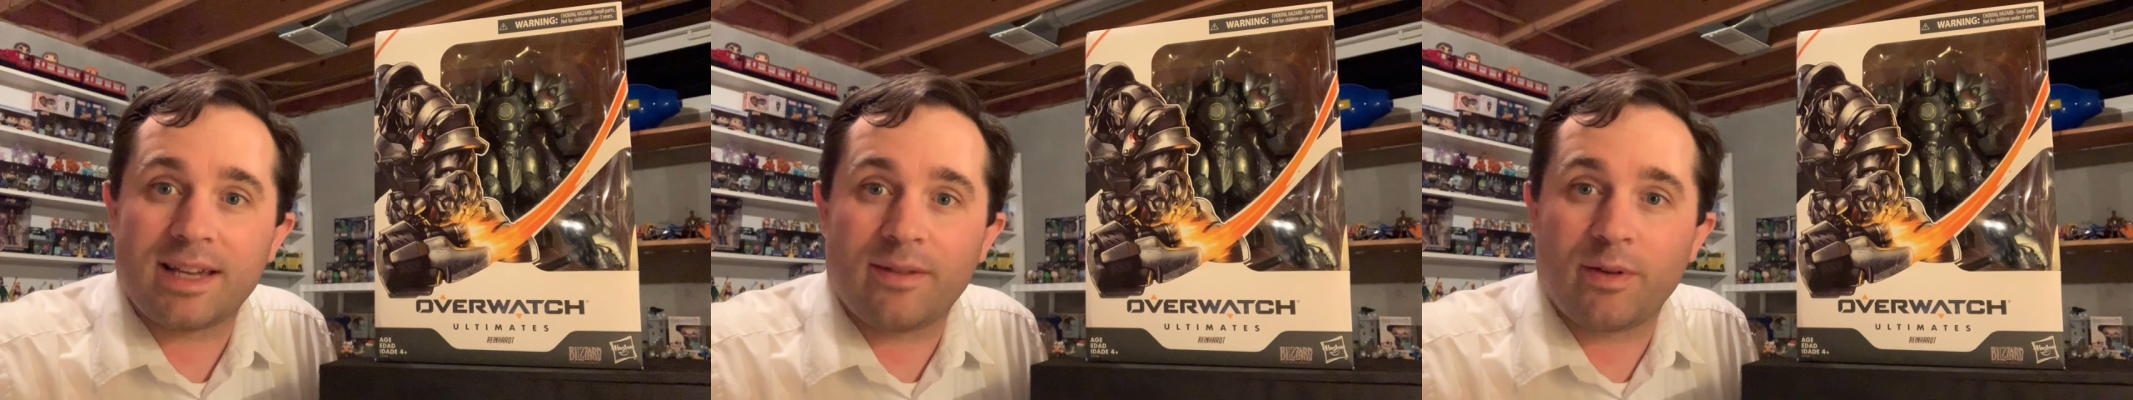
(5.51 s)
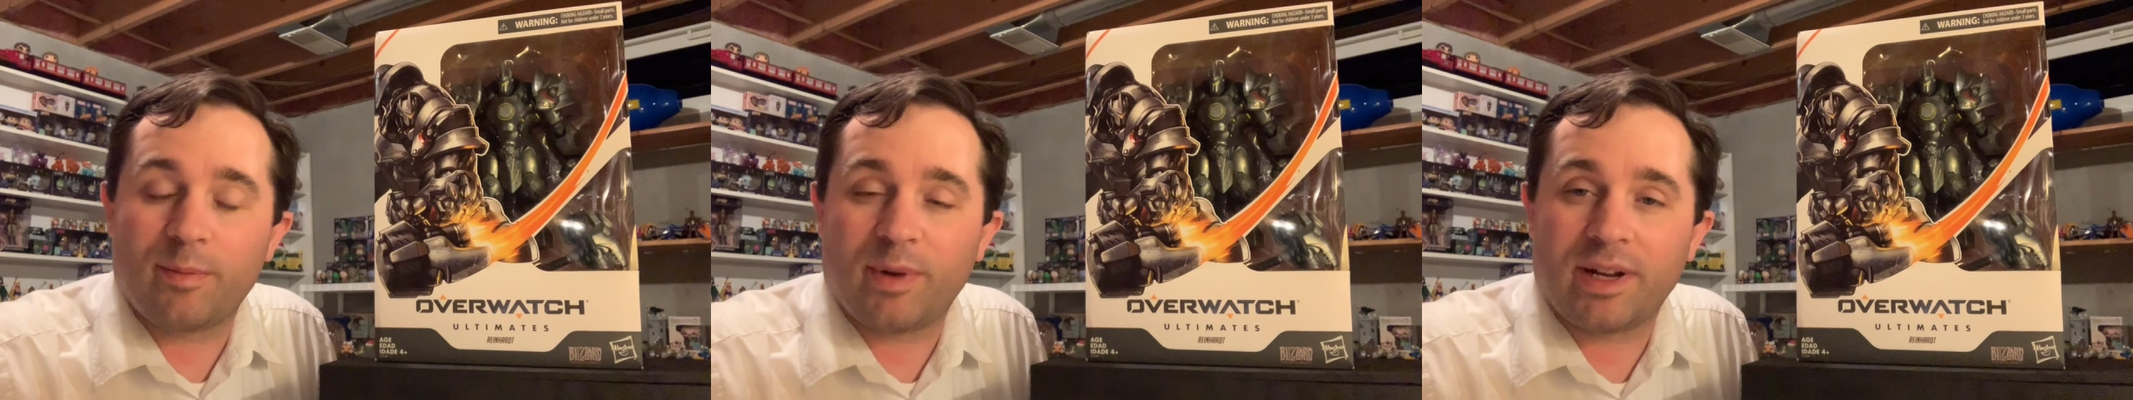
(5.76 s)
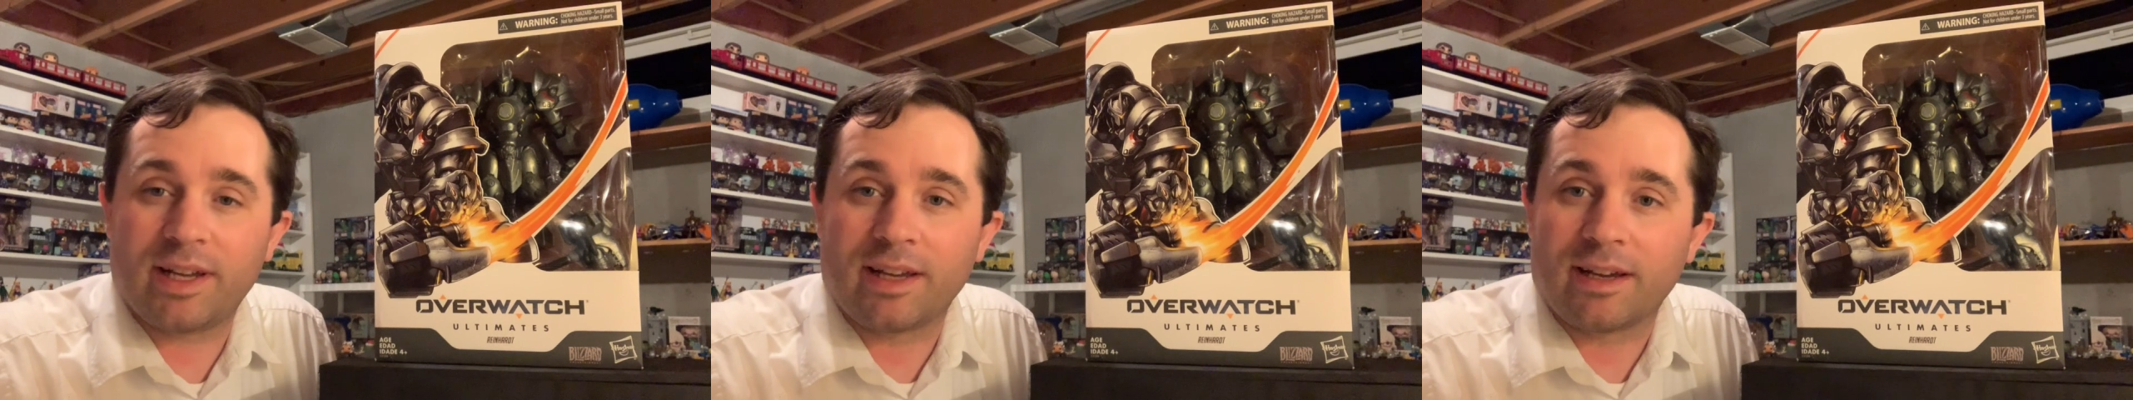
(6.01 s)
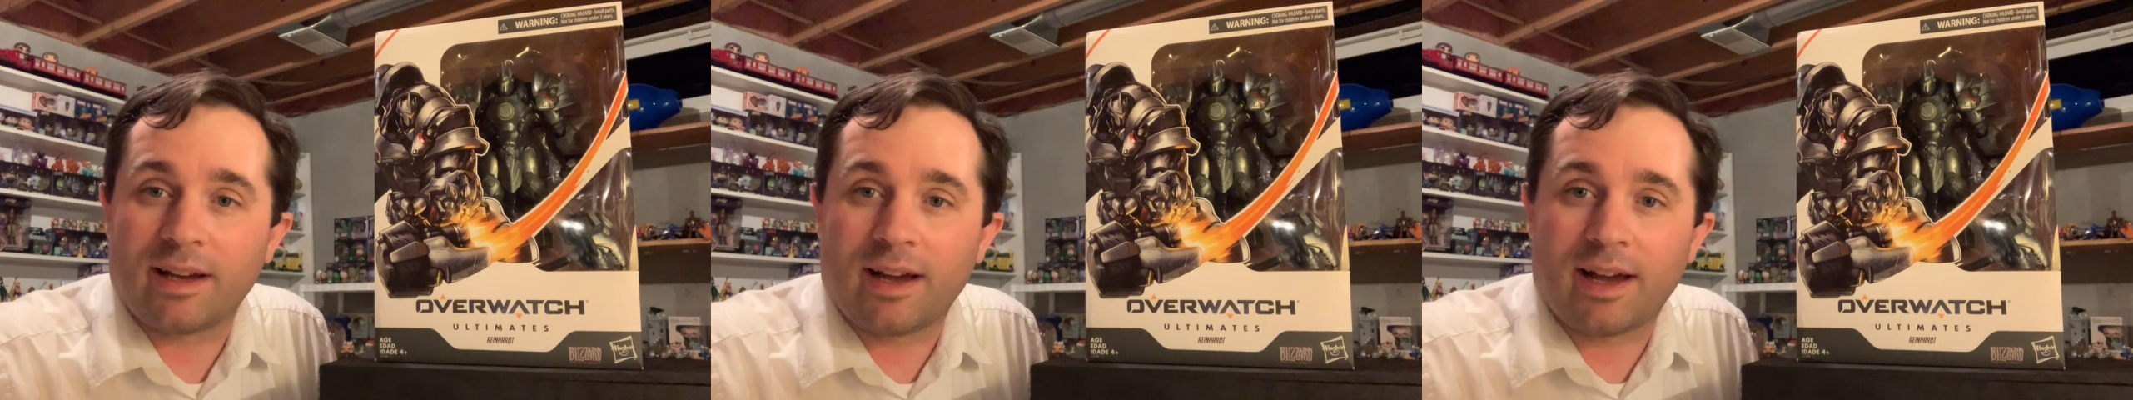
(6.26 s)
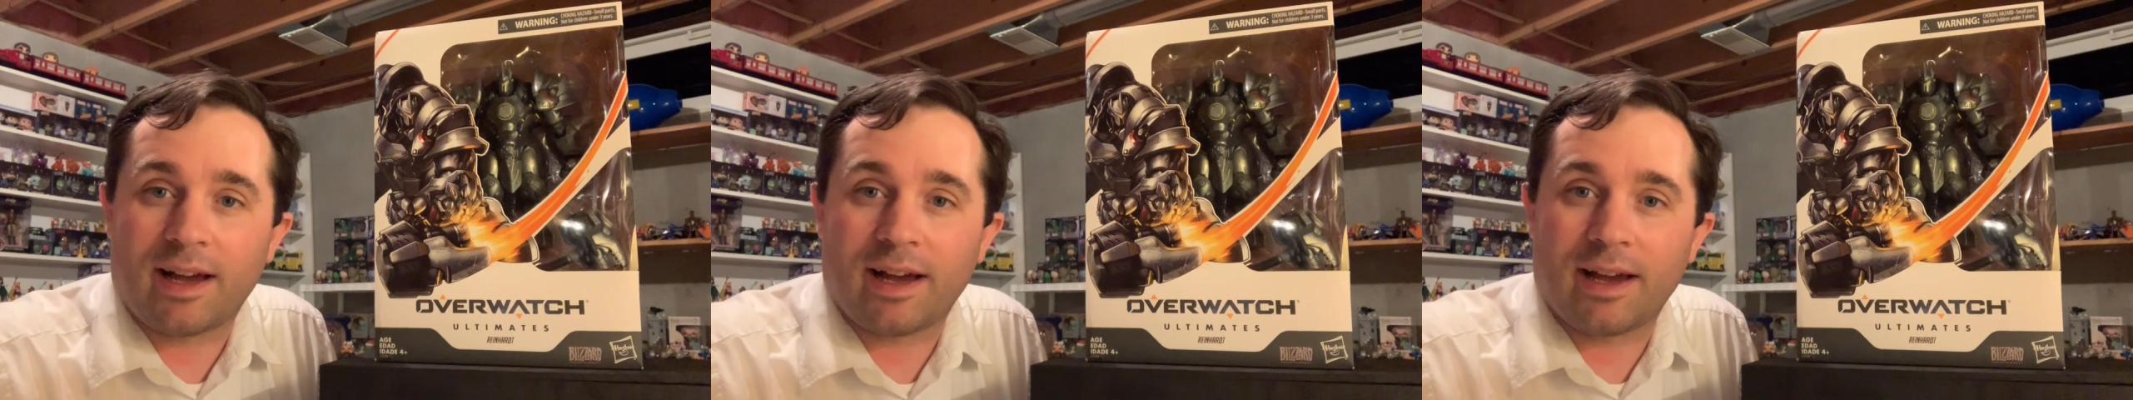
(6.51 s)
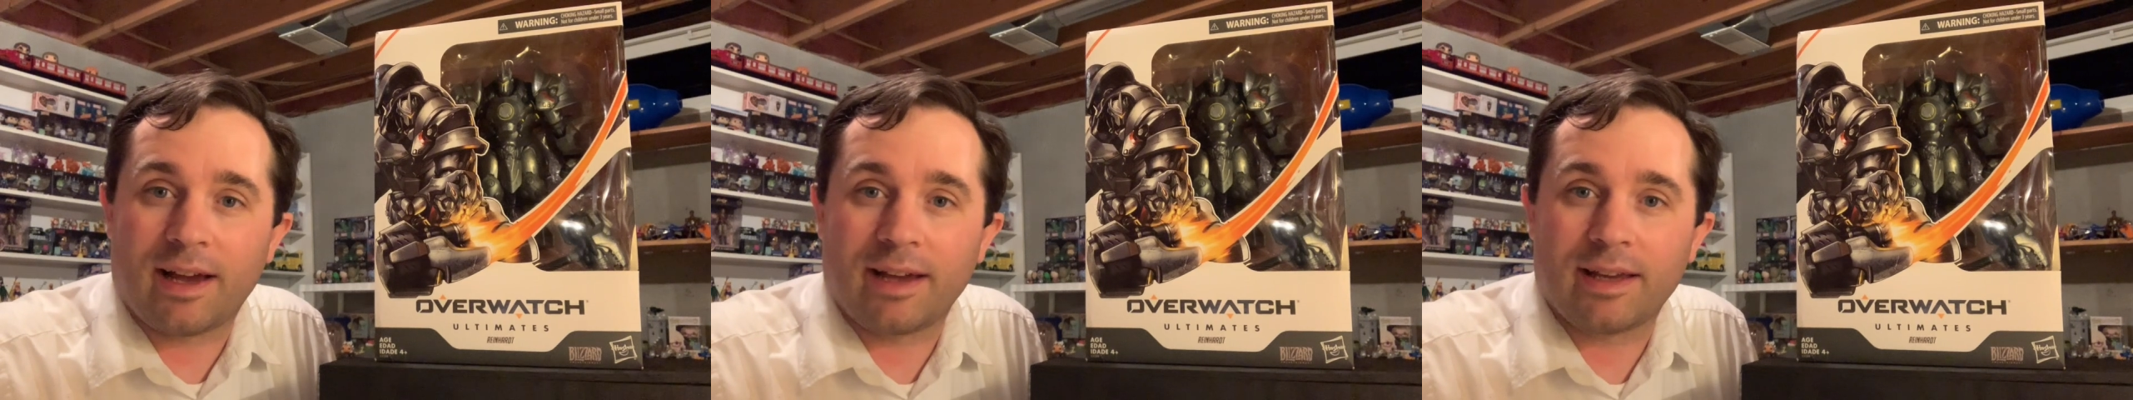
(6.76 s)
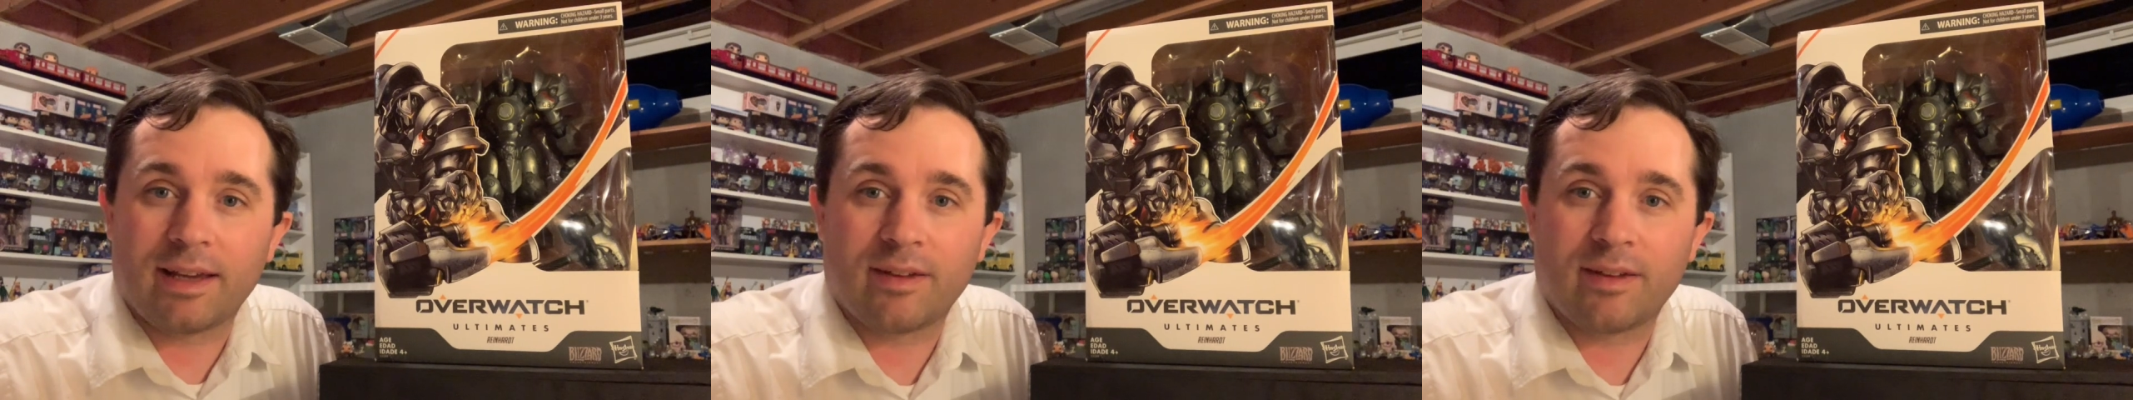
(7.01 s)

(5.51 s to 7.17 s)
everybody. I